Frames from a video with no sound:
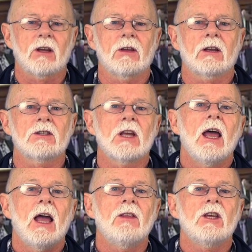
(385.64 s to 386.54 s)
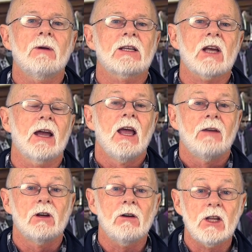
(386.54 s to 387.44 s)
I think it is, in the USA.
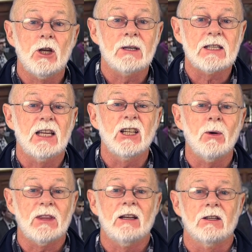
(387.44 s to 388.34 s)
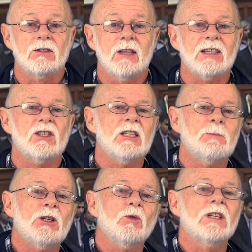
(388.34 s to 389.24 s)
If you're in the USA, you know what that is. That's the
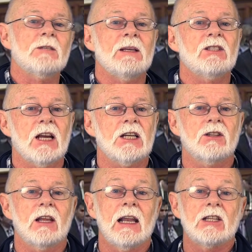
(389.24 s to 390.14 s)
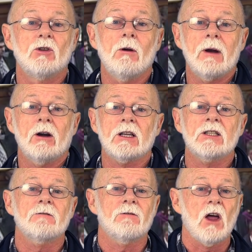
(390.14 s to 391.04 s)
special dispensation that lets you
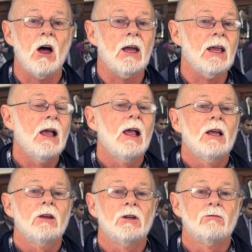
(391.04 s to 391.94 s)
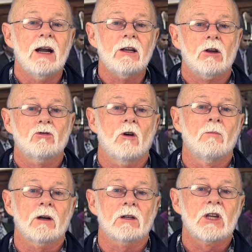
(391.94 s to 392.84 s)
Americans fly your radio control
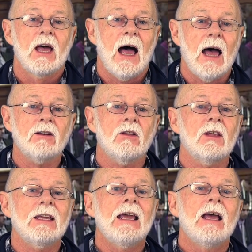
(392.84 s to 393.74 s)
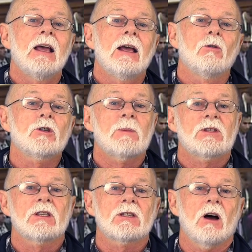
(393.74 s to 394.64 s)
models under the
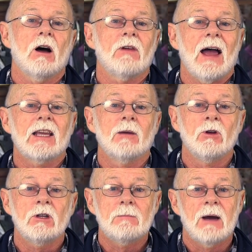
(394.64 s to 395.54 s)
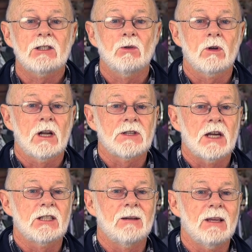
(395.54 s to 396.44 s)
auspices of a community based
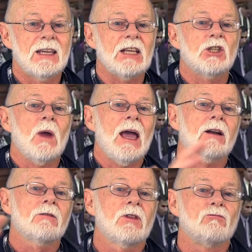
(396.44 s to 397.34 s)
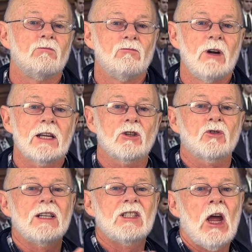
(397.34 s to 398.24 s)
organization. It gets you out of the
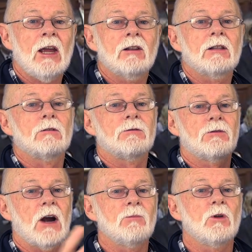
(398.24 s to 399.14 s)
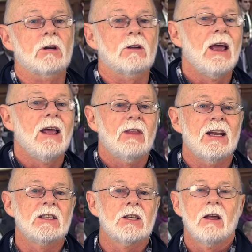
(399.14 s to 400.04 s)
regulatory tangle of framework
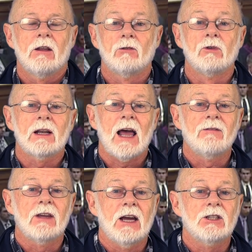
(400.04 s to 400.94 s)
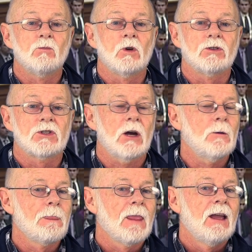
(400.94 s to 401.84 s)
that is the real aviation world.
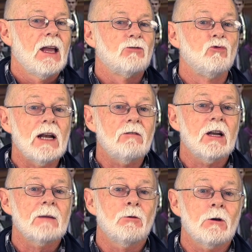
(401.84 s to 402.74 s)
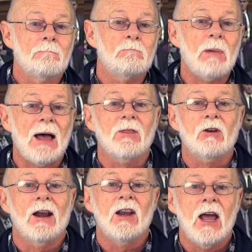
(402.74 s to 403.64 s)
So it's really, really important. But
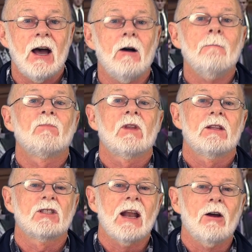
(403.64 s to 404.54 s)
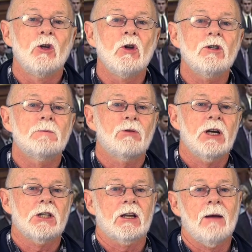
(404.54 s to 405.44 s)
there are now there's now huge
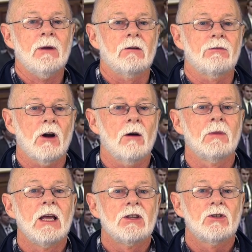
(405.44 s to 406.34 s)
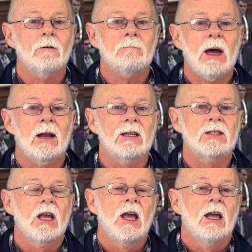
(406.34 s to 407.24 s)
pressure coming from certain
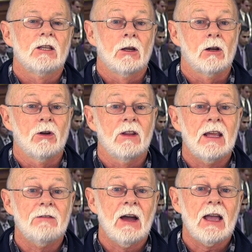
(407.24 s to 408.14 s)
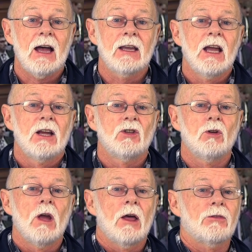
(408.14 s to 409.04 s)
parties, including the FAA,
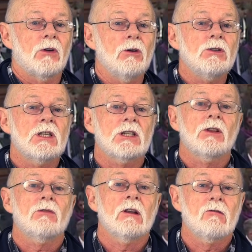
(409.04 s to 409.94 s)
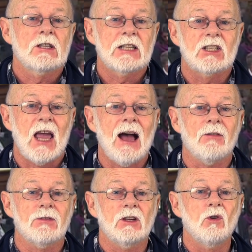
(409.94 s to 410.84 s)
to throw Section 336
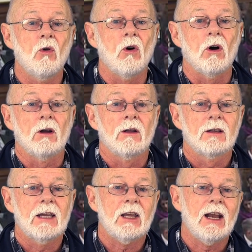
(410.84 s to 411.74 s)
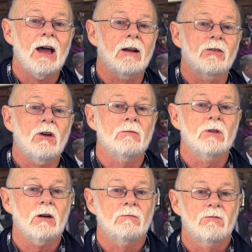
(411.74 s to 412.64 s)
out the door, kick it out, throw it,
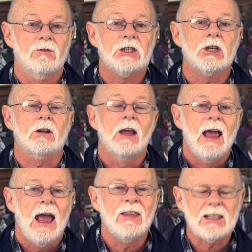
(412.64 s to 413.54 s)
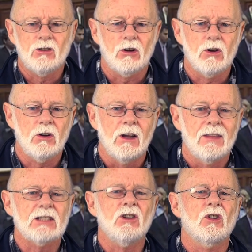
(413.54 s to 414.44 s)
you know, flush it. And that's not good.
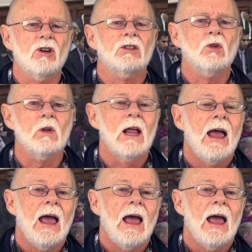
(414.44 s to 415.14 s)
That's not good at all.